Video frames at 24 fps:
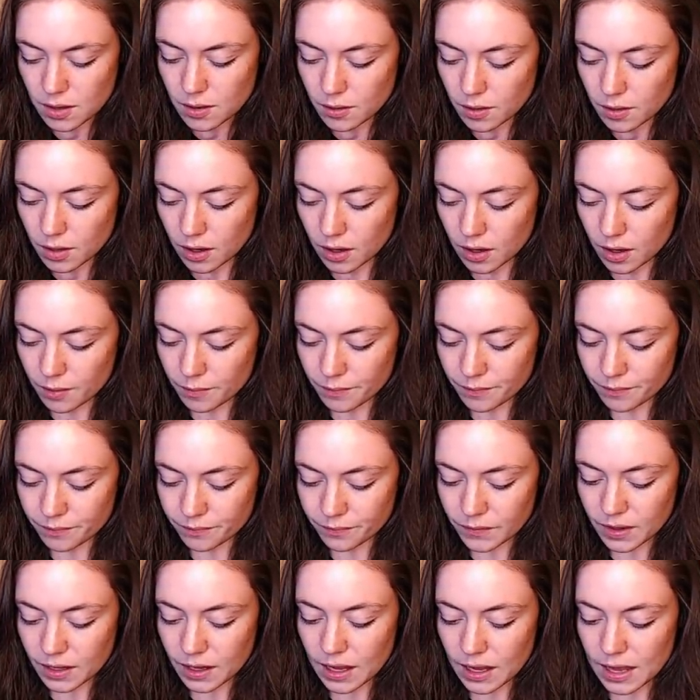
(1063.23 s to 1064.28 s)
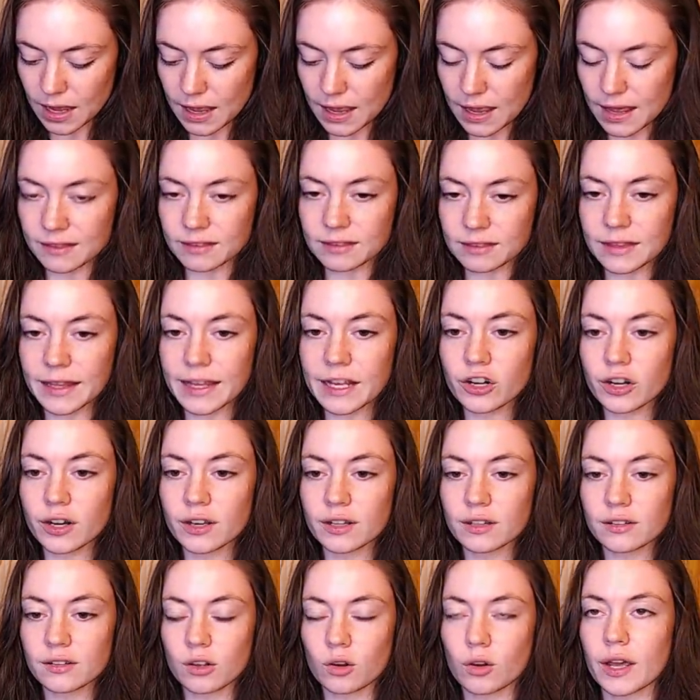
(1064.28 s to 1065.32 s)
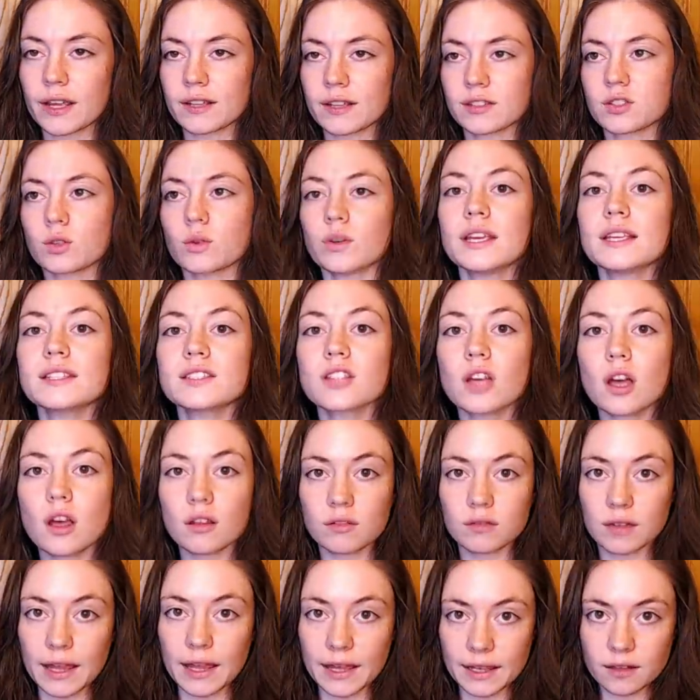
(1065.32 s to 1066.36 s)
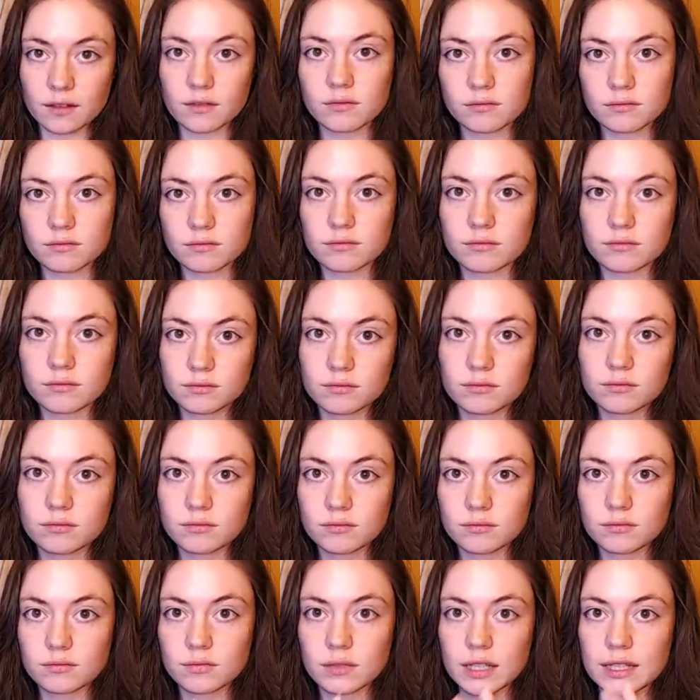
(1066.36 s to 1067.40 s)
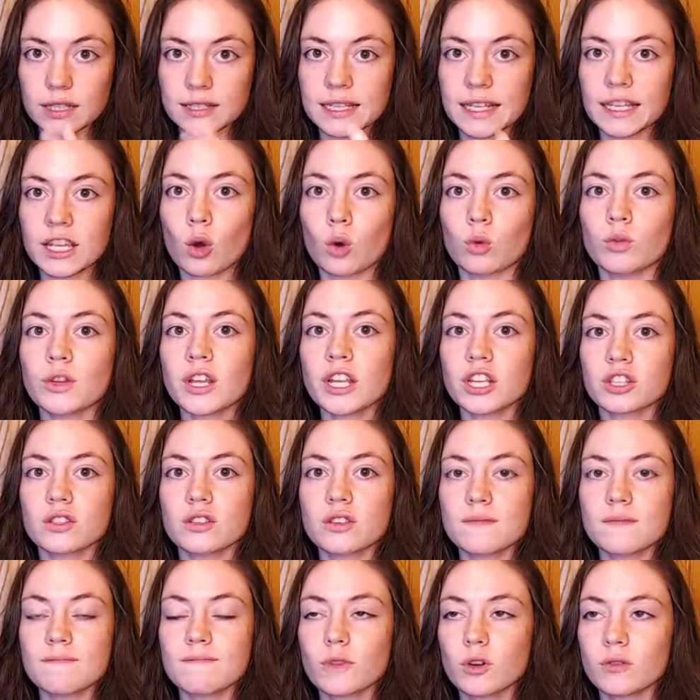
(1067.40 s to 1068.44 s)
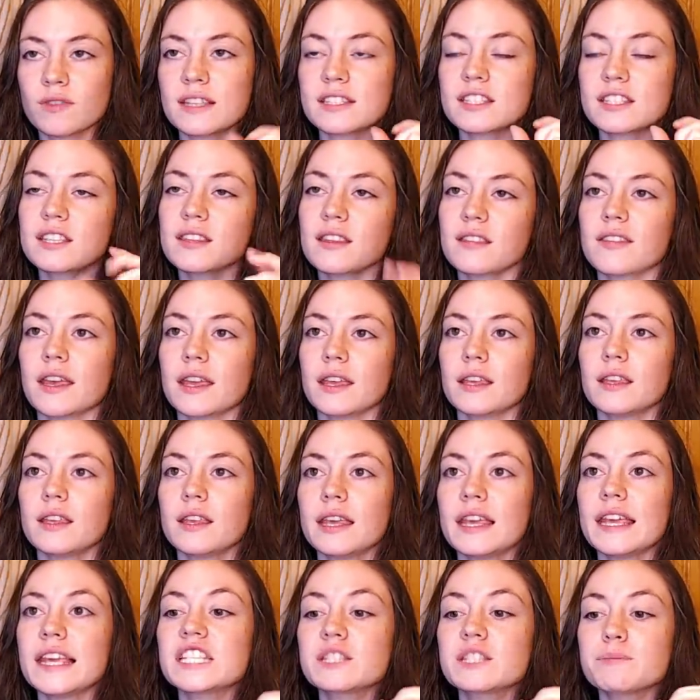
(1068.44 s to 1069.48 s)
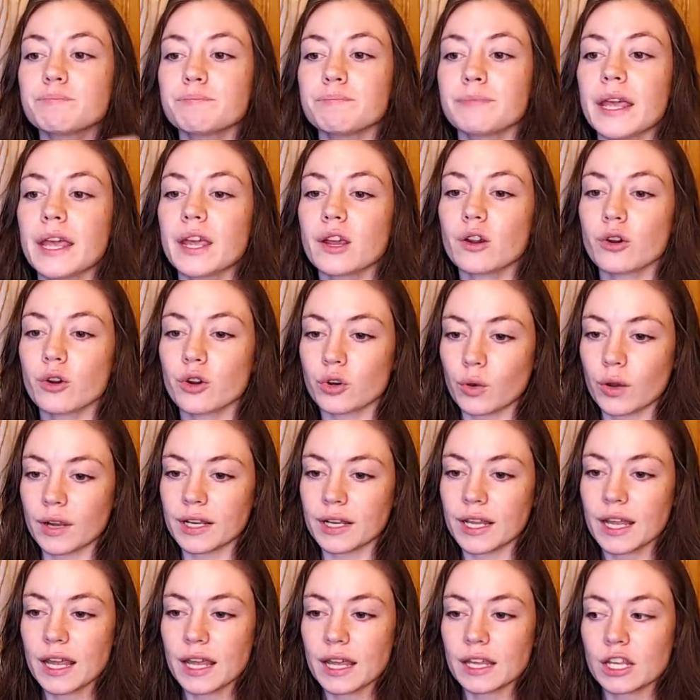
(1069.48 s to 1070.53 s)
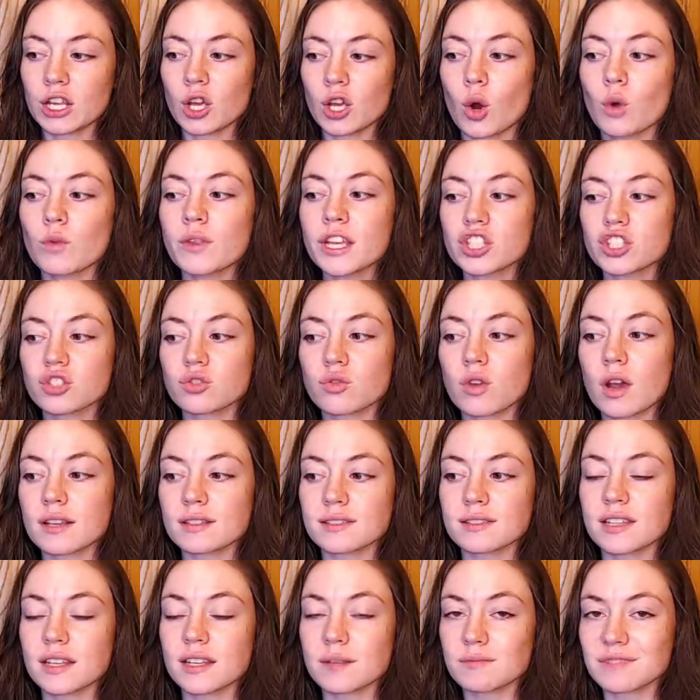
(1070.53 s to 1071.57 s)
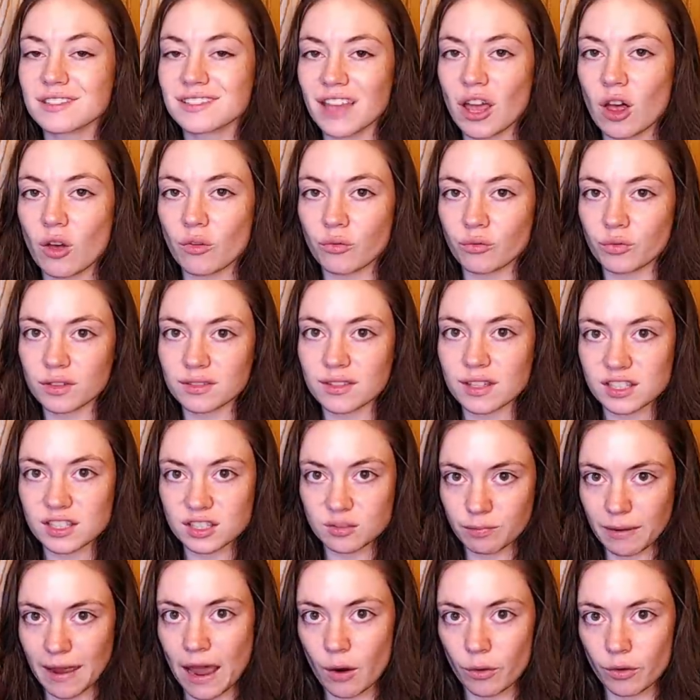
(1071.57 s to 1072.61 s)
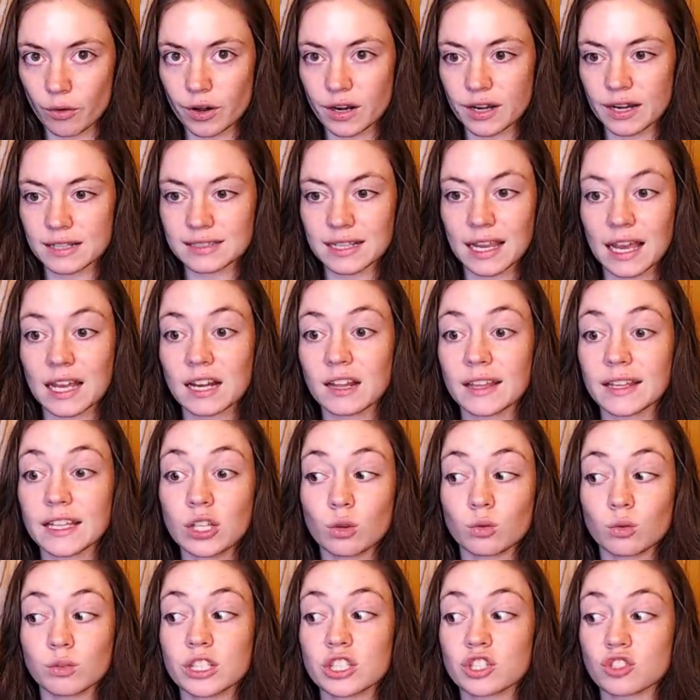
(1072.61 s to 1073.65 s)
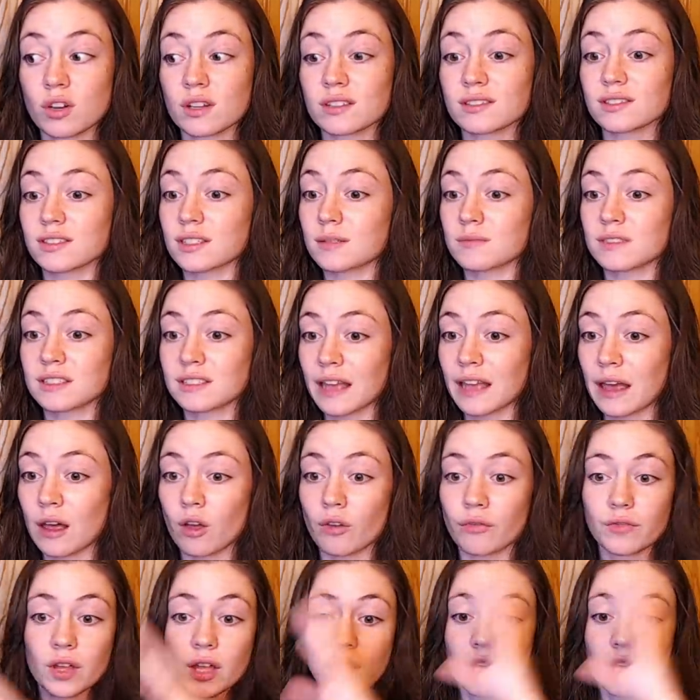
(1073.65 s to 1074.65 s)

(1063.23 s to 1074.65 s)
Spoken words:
And later, okay, so he's all, like, it's like he only, this is the thing, he's paranoid. He only trusts himself with this power, and it's kind of like he only trusts himself